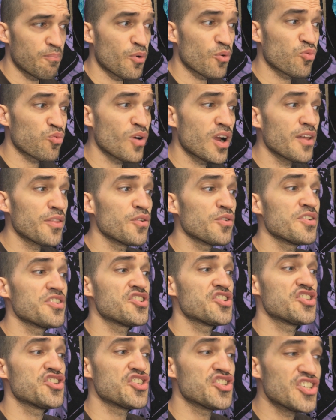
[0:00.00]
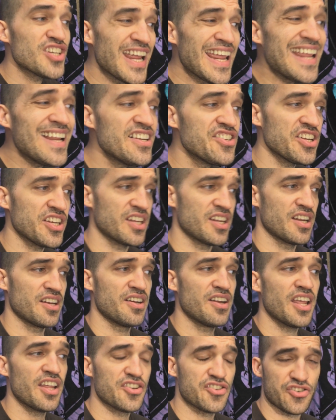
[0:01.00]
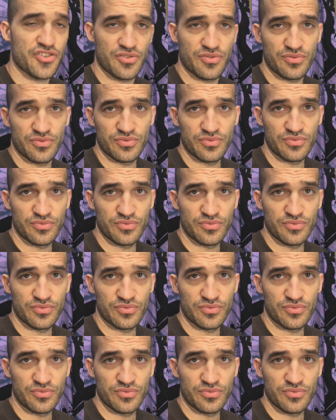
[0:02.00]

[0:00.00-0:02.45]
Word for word: but rather its changing nature.